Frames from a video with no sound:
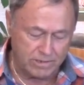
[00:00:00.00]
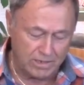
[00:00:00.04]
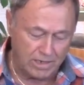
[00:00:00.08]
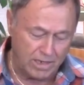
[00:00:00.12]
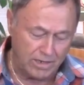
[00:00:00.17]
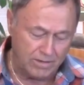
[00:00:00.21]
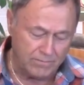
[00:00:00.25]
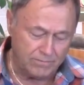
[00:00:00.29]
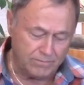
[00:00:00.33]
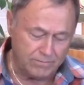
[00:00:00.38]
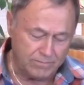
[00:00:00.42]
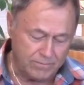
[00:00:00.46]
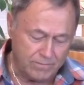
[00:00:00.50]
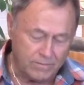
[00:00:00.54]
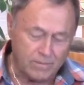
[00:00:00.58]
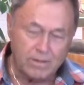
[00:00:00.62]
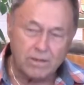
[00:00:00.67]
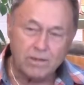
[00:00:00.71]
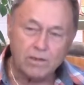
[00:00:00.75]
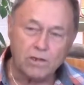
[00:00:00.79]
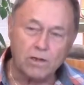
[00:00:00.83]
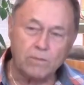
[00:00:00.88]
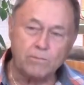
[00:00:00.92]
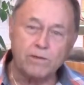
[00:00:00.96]
I'm
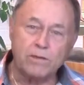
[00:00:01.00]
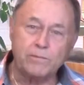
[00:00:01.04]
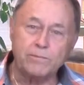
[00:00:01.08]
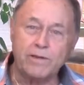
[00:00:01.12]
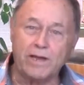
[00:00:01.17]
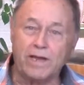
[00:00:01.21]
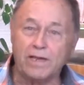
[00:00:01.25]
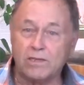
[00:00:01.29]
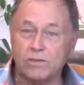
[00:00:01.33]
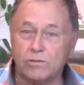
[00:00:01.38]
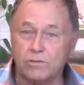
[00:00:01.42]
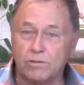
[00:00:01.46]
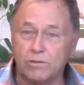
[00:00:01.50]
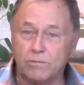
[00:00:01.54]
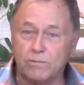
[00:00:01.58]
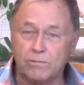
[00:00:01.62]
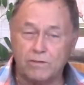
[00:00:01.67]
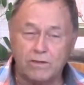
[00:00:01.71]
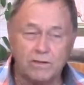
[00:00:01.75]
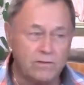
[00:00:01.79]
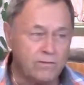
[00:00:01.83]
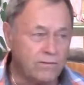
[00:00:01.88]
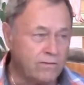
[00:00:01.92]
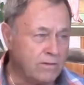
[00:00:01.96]
coming back to the,
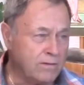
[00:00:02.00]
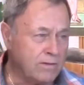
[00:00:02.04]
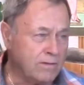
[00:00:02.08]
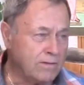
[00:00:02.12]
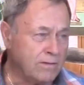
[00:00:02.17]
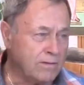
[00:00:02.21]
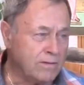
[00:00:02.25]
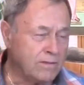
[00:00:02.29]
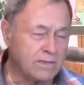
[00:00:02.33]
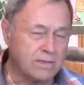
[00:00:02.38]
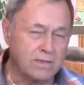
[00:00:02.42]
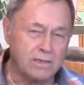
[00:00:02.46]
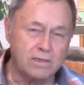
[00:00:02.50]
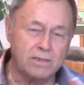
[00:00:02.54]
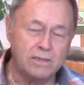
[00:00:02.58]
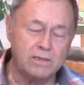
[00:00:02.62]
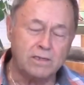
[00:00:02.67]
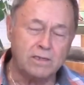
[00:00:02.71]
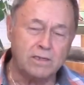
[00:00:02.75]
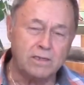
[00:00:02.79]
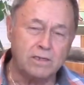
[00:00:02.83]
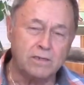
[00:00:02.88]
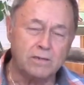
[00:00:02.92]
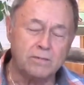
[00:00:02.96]
uh,
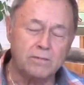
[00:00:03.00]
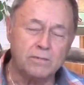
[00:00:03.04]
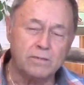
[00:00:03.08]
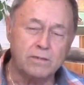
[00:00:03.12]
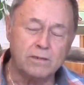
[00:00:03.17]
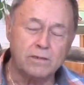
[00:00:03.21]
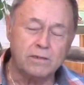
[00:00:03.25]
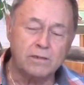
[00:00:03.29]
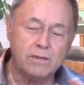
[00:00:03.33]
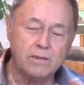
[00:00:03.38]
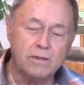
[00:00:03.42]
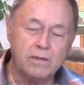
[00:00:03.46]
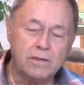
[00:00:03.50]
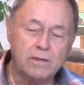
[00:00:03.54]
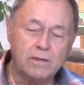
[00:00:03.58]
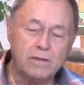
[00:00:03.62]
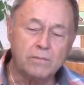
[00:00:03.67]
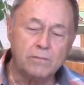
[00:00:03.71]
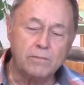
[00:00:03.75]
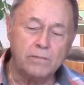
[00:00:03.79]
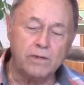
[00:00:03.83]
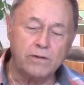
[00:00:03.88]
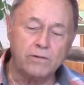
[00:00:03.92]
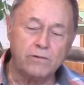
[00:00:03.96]
the
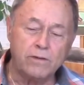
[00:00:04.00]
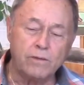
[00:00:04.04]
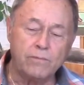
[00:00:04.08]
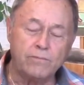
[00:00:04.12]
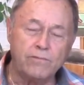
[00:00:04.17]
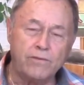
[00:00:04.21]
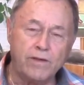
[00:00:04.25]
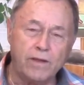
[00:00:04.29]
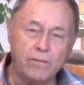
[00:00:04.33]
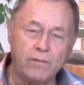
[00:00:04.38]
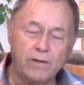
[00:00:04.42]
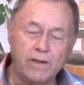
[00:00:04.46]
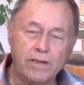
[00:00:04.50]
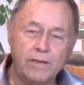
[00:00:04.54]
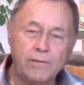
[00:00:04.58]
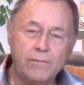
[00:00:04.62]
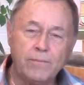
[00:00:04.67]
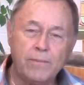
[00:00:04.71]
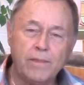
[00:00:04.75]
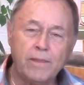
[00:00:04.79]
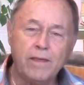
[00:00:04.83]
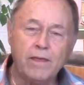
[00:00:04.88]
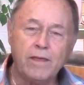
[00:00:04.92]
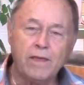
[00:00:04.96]
Myriam family,
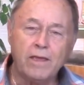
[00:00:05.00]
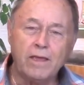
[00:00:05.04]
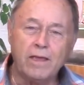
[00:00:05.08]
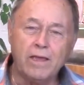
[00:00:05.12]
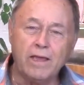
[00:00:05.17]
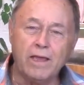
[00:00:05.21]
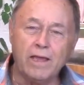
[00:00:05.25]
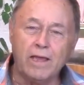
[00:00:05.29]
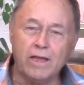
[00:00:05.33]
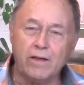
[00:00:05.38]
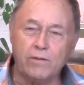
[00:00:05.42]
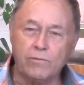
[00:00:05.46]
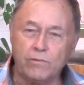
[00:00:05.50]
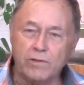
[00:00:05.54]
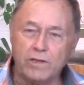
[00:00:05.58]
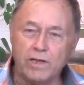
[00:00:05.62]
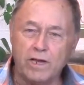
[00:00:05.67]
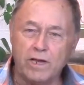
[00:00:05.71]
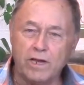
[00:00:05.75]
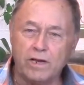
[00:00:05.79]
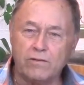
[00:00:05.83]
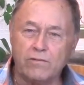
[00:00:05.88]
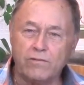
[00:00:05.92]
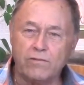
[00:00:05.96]
and we
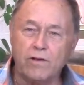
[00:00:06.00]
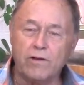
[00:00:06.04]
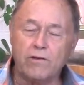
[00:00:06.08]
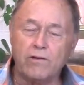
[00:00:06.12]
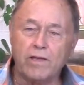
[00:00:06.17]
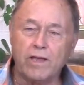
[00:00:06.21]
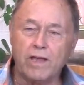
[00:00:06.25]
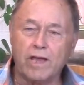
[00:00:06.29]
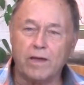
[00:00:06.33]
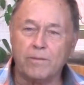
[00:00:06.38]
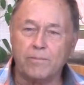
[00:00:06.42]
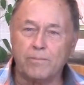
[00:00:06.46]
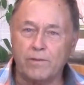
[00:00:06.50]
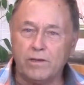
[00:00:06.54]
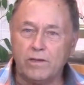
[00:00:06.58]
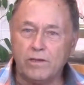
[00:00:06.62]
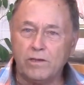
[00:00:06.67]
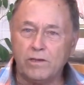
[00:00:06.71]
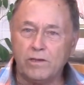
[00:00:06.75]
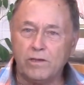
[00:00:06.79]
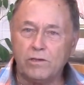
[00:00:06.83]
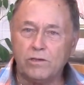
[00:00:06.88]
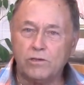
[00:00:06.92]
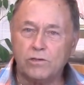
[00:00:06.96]
are very happy
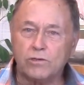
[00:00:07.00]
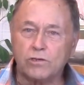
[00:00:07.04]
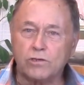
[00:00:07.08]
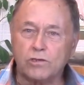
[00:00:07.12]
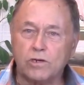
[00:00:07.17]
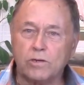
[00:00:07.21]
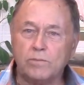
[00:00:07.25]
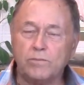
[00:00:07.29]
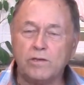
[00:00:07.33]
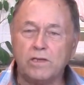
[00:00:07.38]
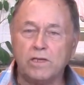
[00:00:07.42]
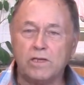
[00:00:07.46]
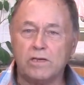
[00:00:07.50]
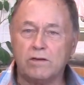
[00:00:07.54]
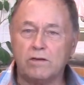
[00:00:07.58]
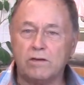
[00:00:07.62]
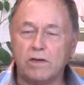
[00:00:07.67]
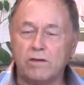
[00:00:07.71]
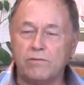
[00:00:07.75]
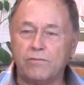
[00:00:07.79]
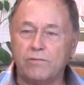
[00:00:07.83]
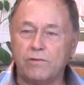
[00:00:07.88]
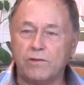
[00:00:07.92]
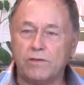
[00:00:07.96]
to come here
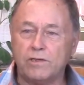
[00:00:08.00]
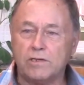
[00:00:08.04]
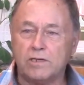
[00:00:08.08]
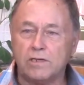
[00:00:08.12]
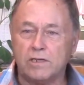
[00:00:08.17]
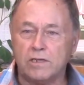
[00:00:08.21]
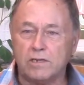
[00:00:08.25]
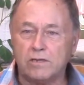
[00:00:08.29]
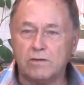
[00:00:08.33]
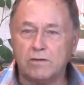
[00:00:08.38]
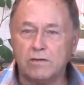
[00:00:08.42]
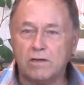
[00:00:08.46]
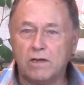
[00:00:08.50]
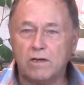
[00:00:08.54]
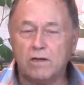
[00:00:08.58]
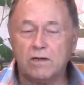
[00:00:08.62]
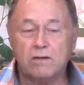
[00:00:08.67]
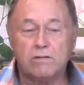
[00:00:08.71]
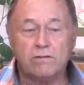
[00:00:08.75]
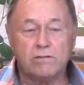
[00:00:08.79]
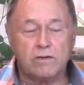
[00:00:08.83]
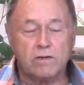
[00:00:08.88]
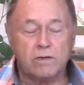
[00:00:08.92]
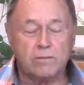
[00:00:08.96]
every year
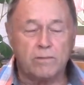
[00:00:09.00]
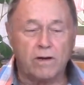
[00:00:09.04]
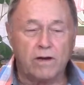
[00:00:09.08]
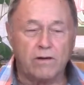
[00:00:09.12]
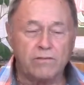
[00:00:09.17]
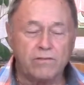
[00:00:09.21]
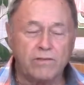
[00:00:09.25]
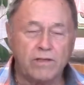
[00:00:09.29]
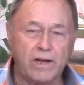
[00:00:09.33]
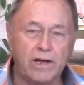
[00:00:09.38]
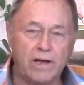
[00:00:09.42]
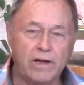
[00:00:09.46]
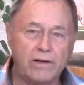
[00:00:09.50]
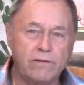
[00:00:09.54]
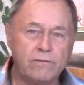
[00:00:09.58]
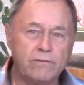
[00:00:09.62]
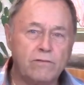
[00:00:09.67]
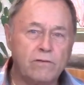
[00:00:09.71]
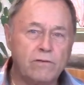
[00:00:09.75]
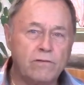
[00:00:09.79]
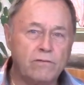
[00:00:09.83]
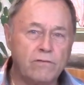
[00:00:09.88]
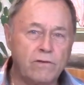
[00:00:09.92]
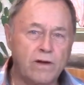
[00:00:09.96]
for about now uh,
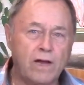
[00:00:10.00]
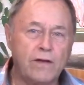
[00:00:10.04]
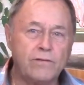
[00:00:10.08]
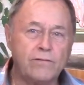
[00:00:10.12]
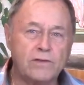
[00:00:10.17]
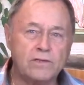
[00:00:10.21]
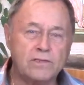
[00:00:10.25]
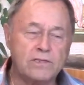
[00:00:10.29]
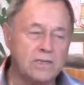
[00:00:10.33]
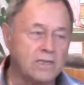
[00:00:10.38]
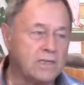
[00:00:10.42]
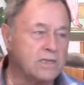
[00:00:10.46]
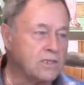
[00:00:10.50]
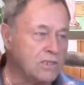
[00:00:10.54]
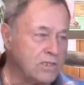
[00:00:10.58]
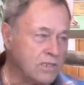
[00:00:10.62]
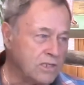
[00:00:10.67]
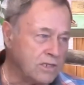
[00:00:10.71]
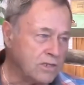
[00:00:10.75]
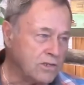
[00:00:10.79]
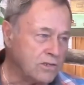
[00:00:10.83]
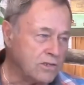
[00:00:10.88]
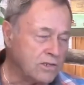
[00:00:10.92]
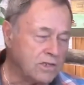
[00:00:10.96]
five or six
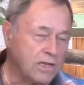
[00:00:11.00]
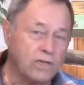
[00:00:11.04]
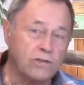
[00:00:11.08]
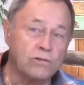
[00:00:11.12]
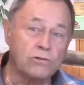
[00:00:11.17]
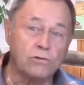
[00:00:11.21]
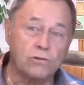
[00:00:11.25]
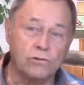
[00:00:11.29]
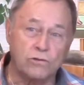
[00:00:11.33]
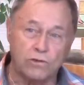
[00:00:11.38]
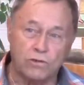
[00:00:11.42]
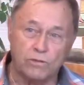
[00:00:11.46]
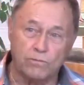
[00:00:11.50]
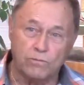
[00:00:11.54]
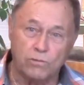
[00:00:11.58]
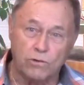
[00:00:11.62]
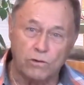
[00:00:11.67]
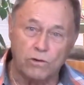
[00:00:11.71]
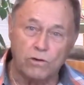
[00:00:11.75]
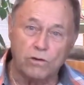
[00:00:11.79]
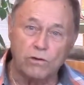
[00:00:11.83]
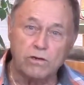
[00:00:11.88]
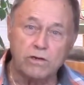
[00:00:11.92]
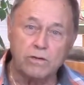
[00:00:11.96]
years and to learn
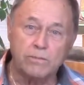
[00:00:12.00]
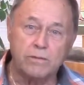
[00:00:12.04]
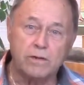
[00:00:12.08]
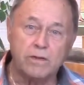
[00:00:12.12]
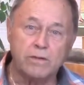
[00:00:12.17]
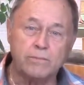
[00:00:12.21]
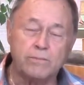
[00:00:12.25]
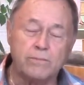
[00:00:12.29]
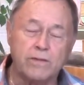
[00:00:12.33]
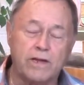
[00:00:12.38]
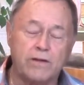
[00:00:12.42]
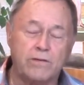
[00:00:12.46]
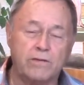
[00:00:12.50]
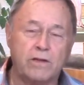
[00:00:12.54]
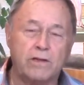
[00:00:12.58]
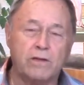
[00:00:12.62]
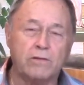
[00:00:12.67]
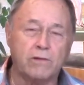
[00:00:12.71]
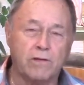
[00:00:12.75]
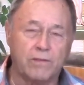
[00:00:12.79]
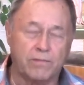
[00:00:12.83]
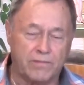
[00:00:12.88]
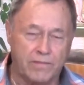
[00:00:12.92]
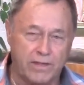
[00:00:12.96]
more about Mary.
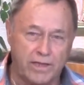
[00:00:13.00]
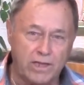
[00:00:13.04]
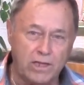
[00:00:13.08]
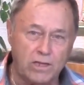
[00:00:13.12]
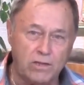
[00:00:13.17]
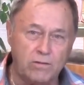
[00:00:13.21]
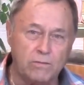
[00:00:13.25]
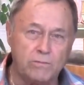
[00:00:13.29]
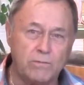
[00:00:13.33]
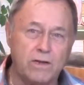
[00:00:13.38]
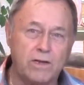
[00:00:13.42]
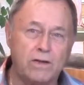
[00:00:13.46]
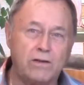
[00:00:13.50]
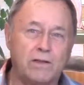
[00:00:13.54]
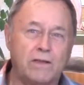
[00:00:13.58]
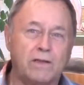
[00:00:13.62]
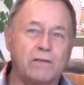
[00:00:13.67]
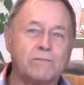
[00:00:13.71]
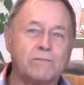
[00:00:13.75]
thank you, Mary.